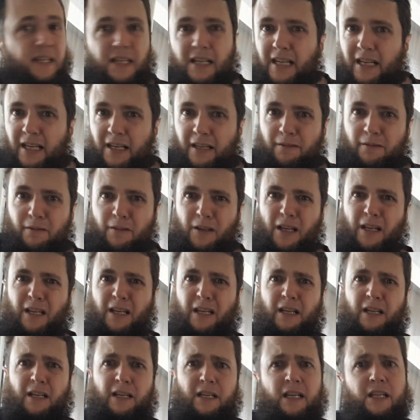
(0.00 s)
a
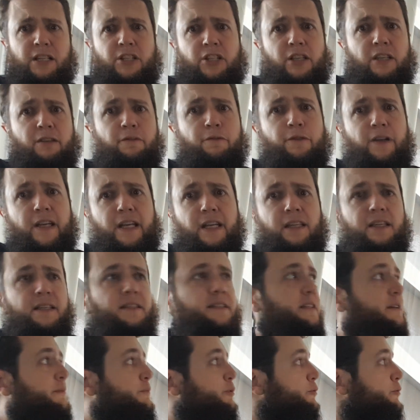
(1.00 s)
actually fairly
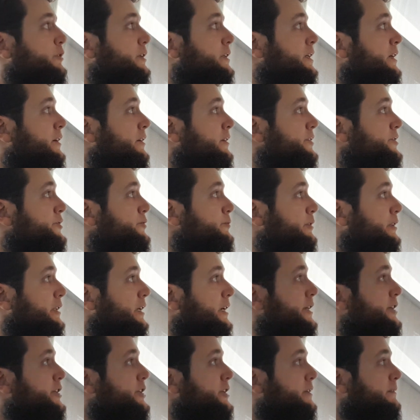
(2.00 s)
simple recurrence
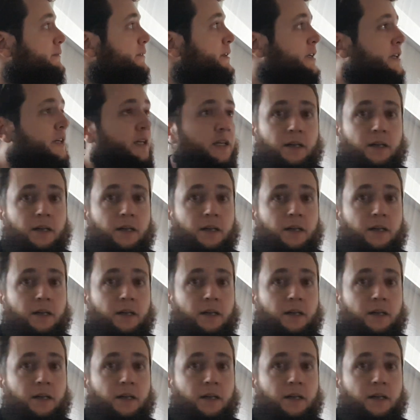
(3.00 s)
relation,